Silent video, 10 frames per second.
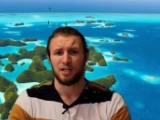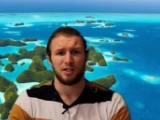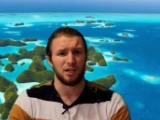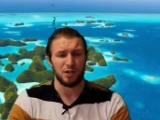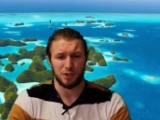
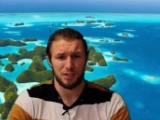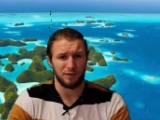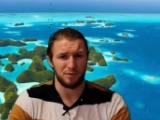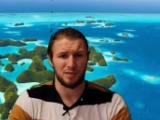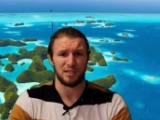Cut
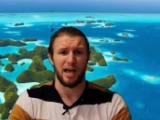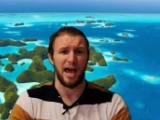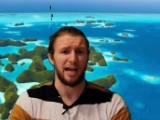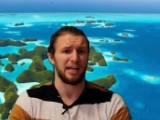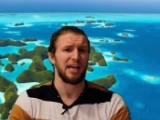yourself some
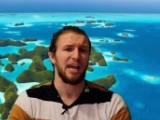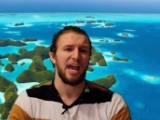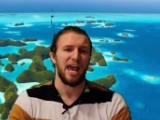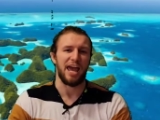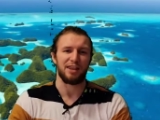slack.
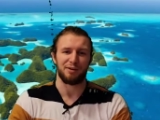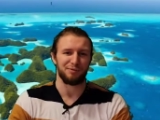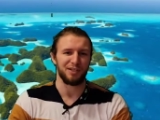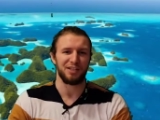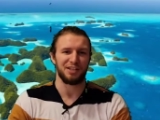And
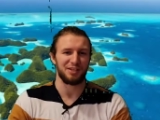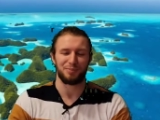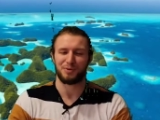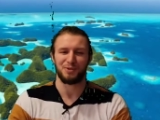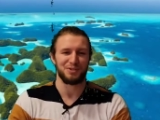the
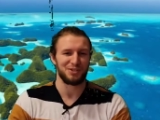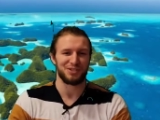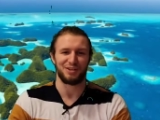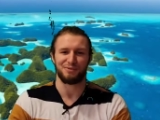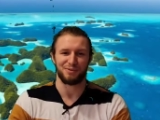producers,
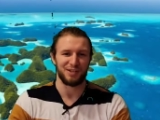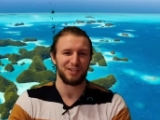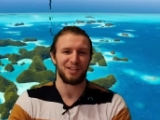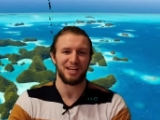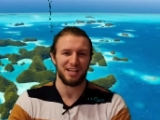they
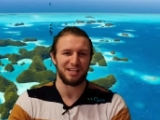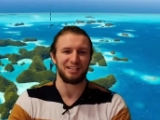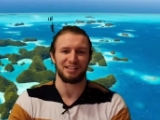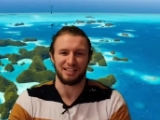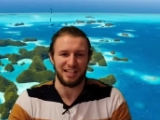really
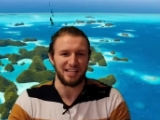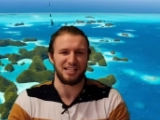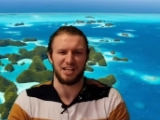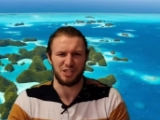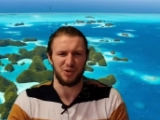leaned
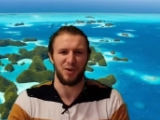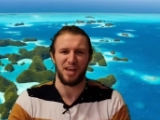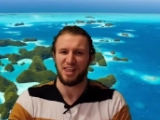into it.